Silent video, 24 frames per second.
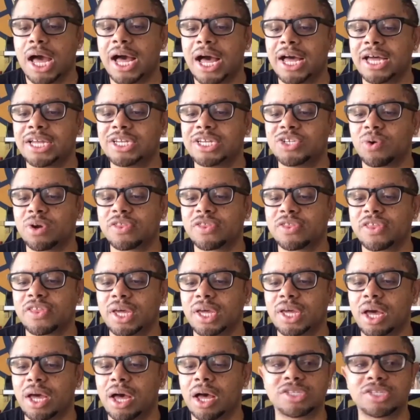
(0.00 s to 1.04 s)
Dorothy
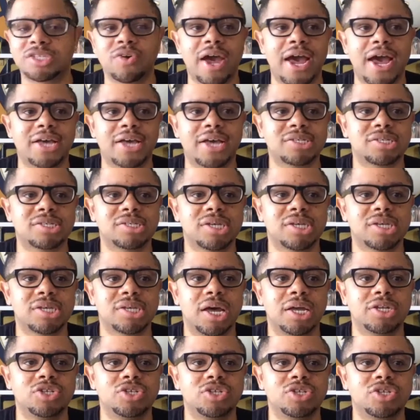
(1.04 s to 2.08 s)
also asks,
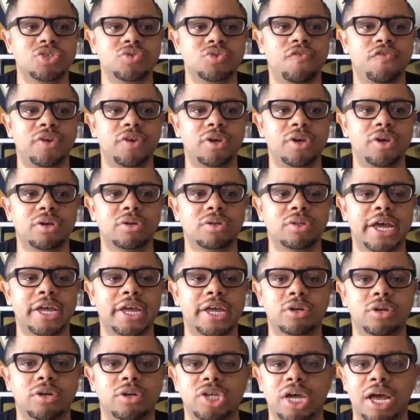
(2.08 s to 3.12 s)
do you feel like your
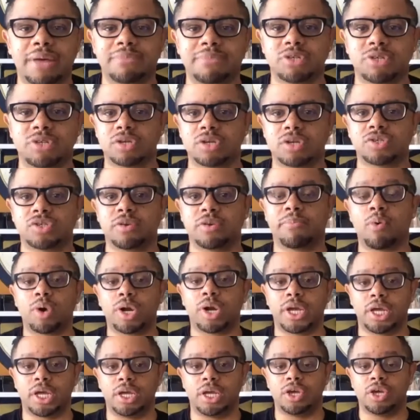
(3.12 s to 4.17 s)
jobs are supporting
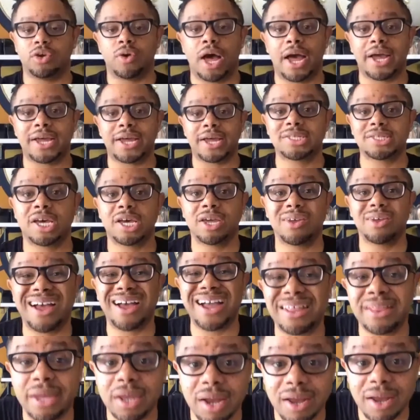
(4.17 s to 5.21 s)
you? I can tell you, I got
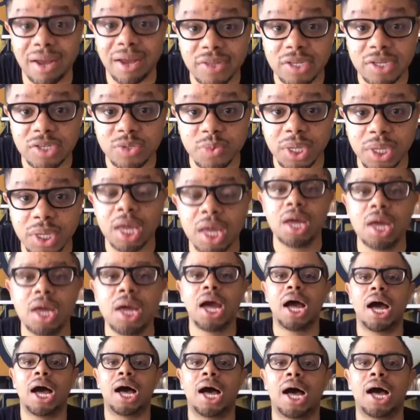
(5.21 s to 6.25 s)
laid off this week.
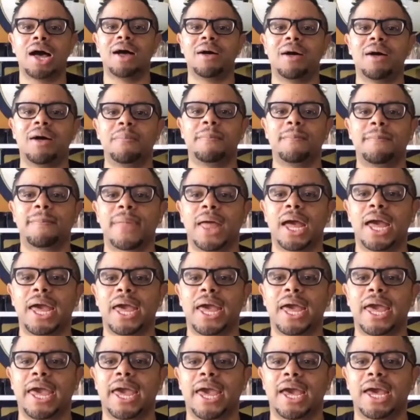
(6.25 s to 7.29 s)

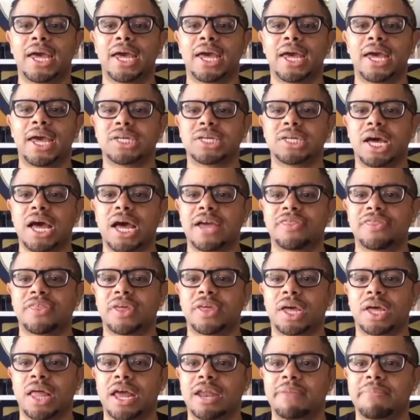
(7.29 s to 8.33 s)
And I think a
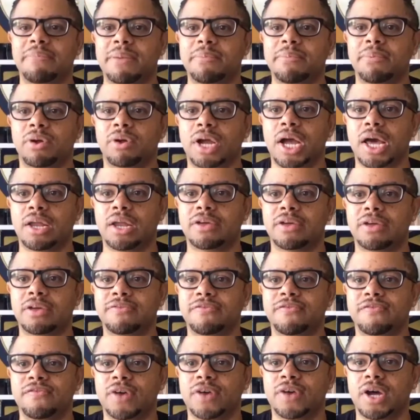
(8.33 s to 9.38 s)
lot of people are kind of
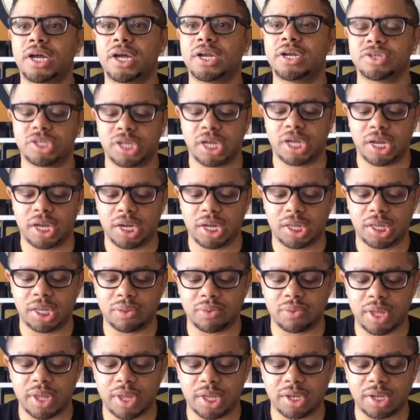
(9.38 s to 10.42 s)
understanding
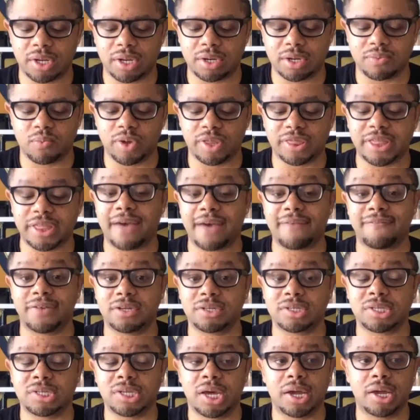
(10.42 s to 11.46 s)
what that feels
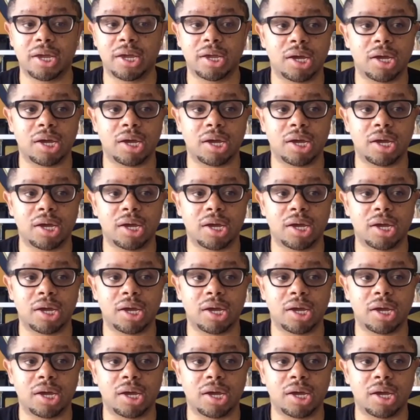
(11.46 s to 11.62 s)
like